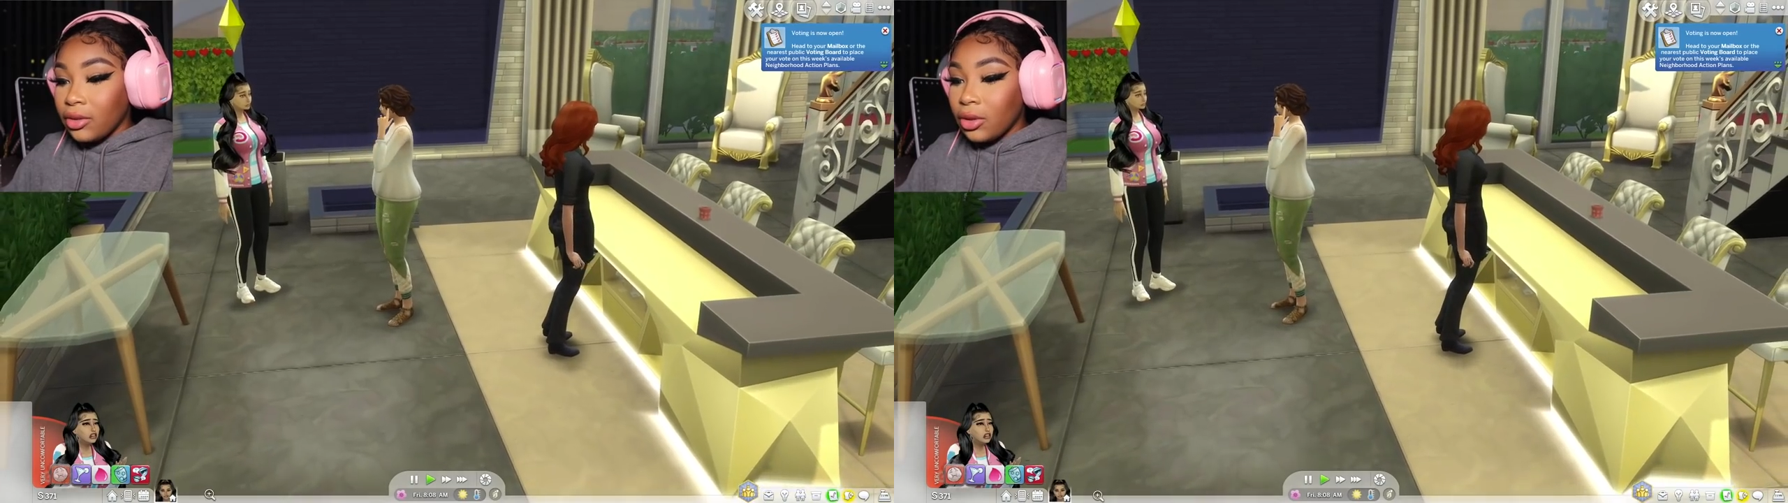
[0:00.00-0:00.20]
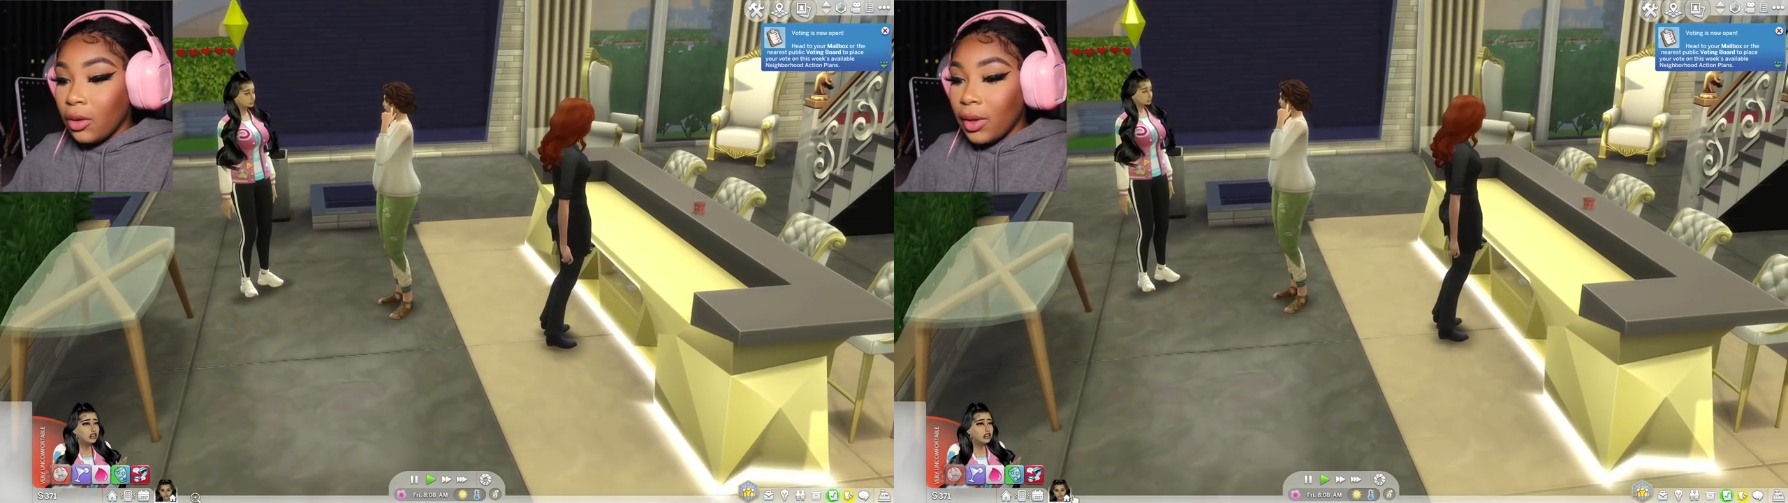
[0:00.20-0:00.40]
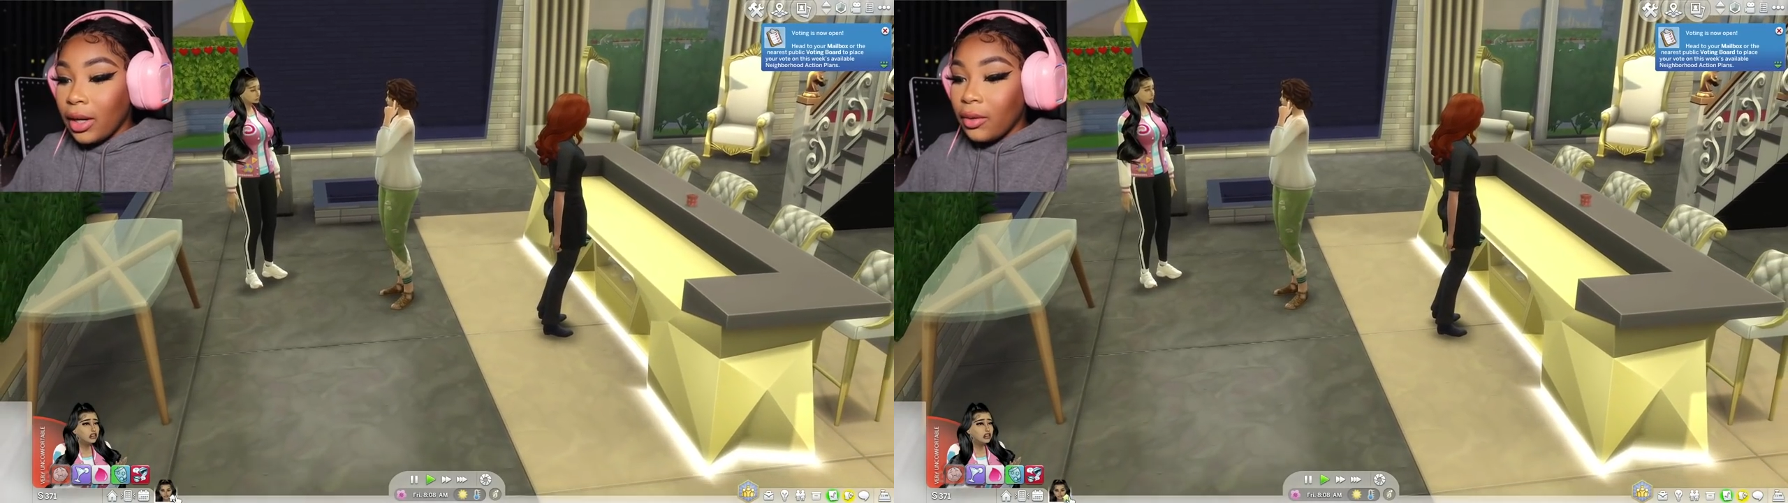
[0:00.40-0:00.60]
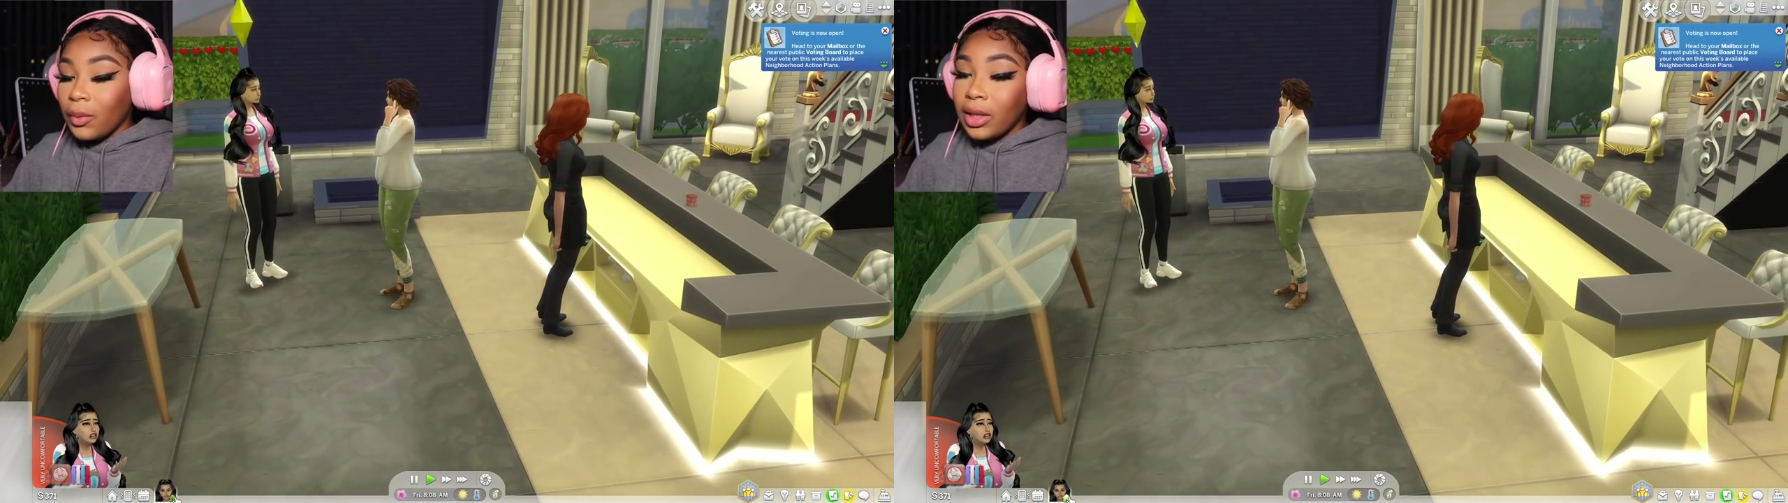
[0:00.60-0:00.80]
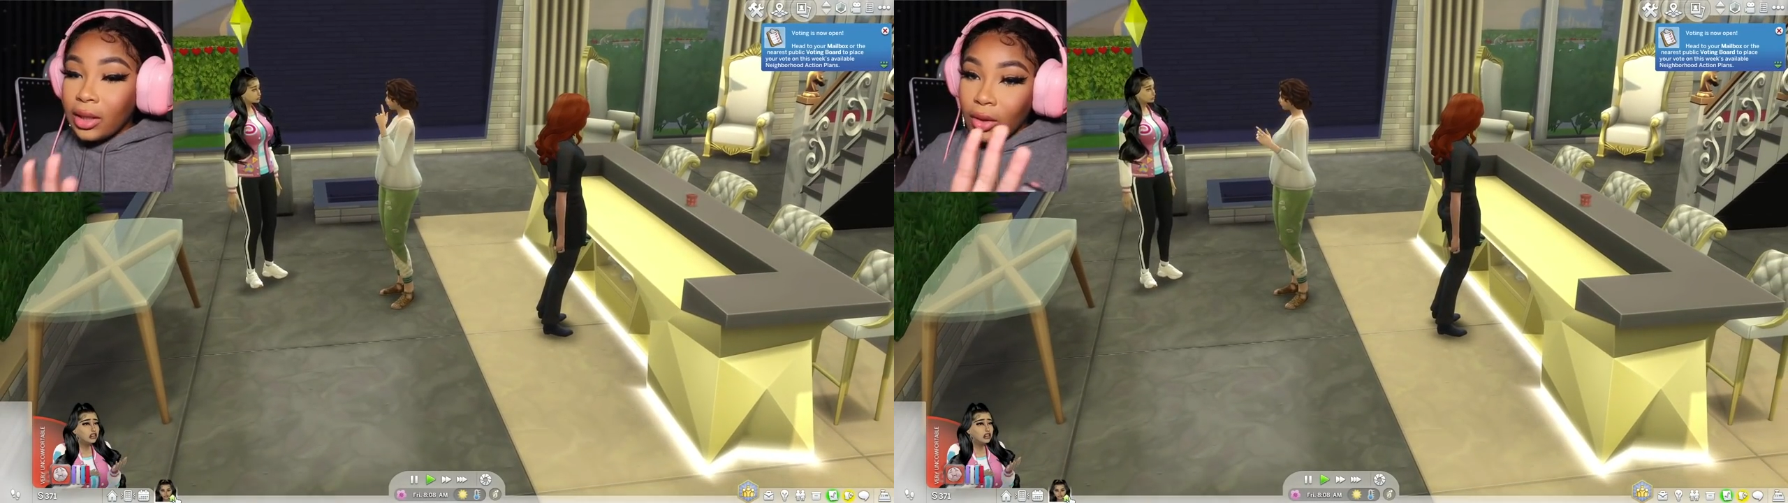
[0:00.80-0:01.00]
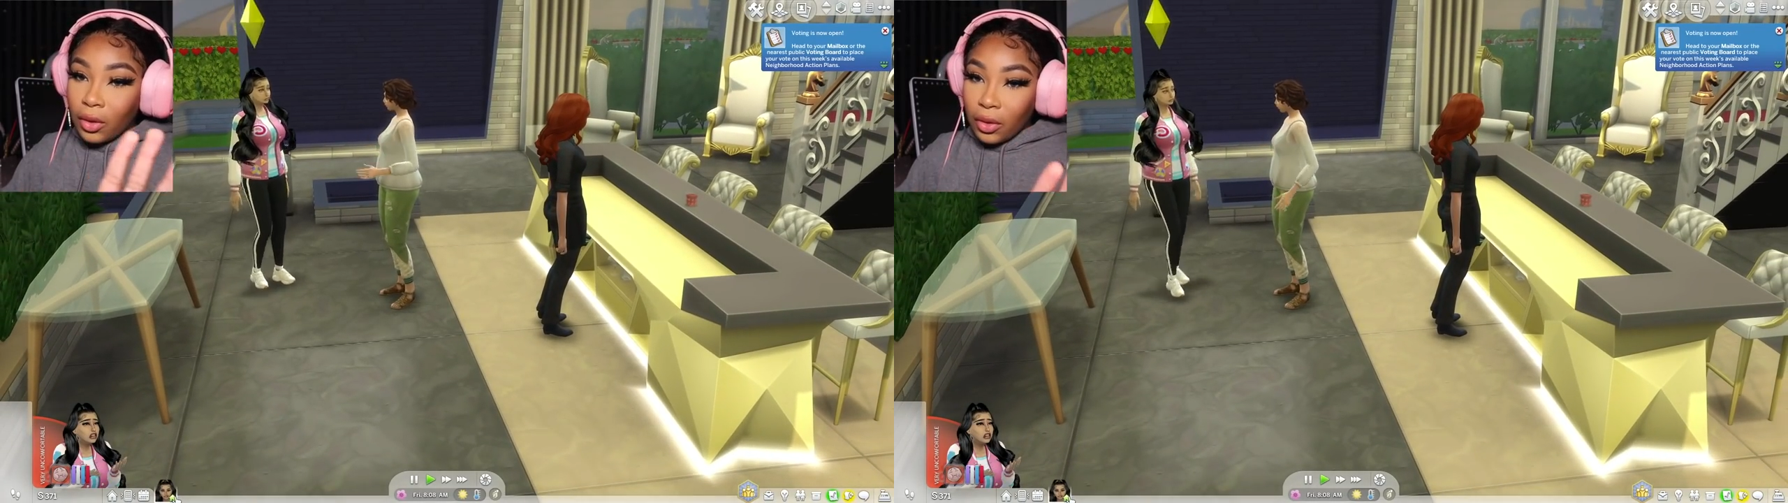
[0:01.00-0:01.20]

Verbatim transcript: You know what? We're going to go